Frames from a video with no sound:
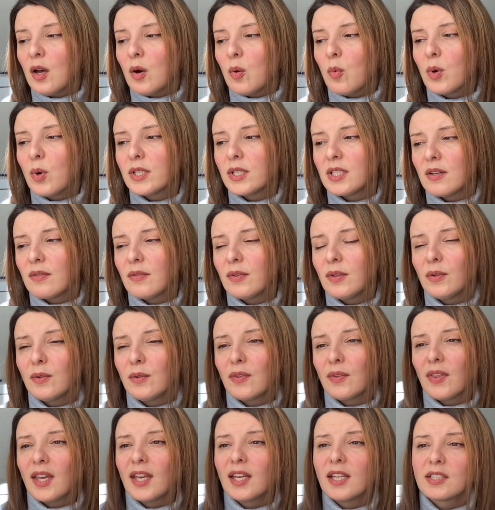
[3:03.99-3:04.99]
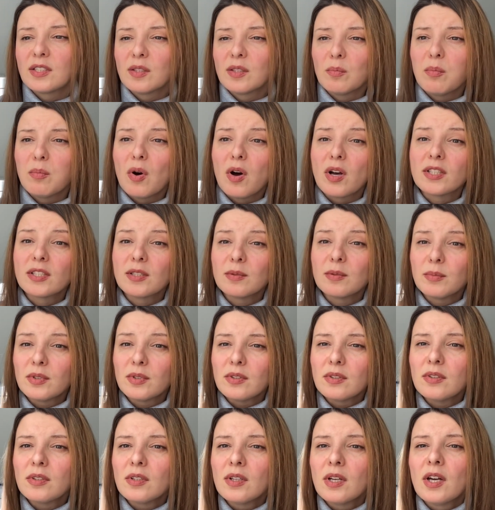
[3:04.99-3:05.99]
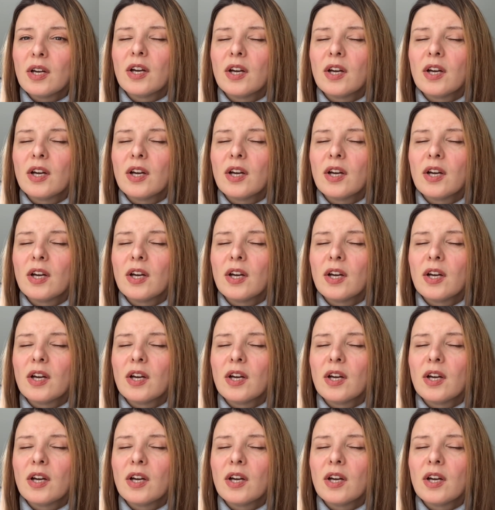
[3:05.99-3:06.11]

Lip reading: whatever you think is impossible